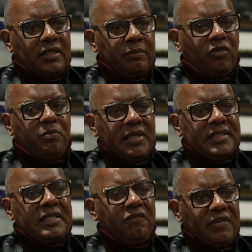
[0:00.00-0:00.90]
both
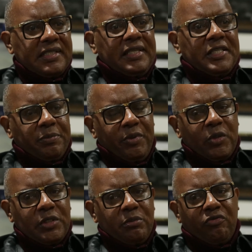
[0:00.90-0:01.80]
mentally, physically, and
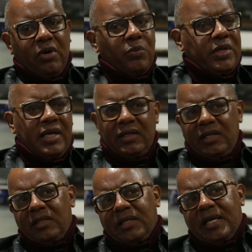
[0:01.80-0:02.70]
spiritually before I went out and hit the